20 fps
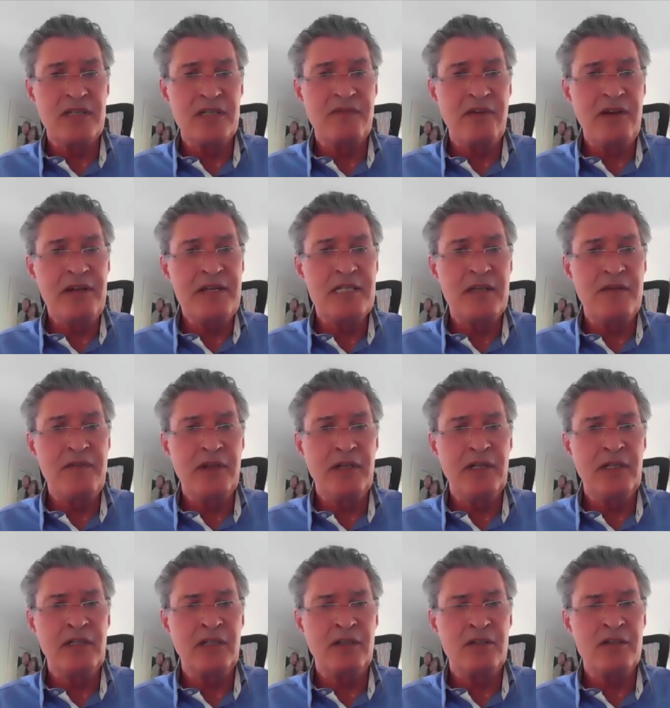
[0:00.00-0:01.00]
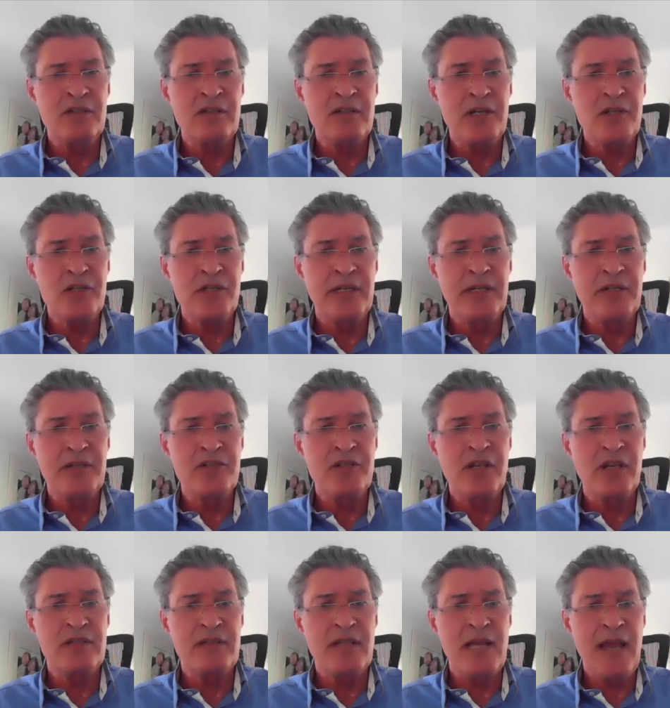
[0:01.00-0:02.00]
It's very difficult in the construction
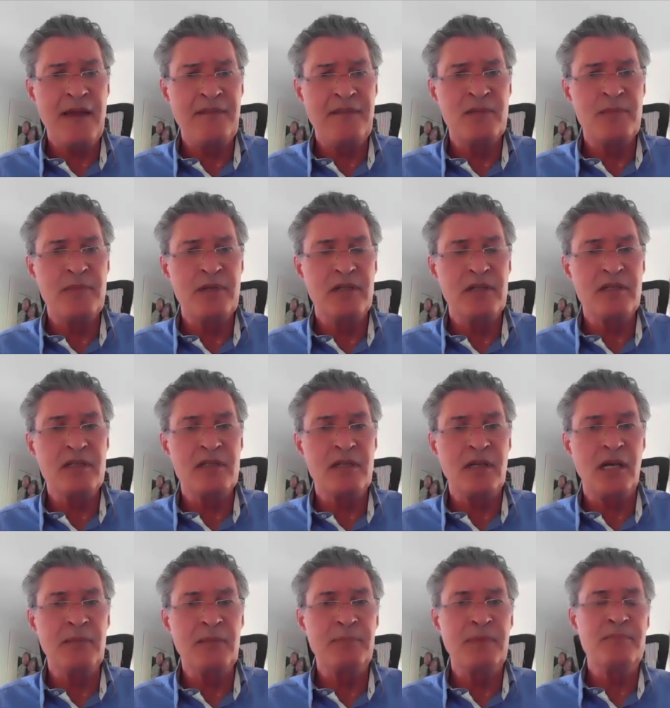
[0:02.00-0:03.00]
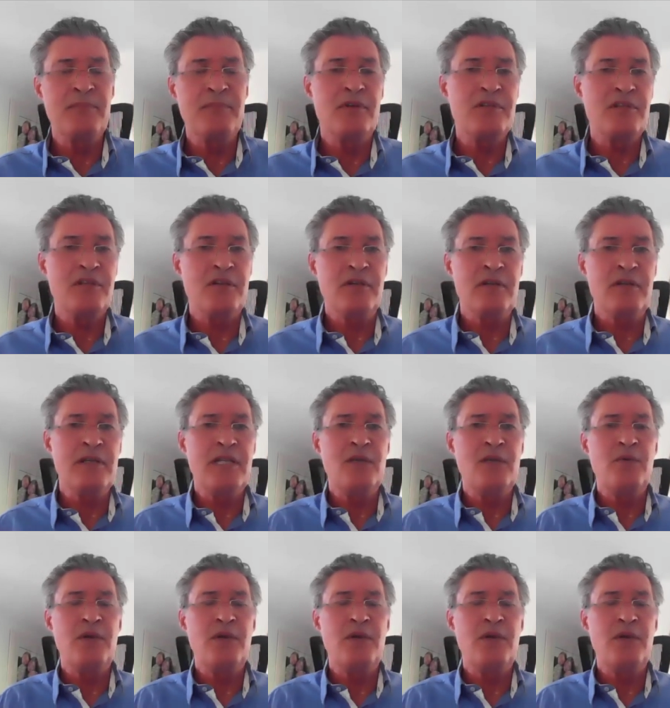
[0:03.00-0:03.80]
industry because they have to be on site, but most certainly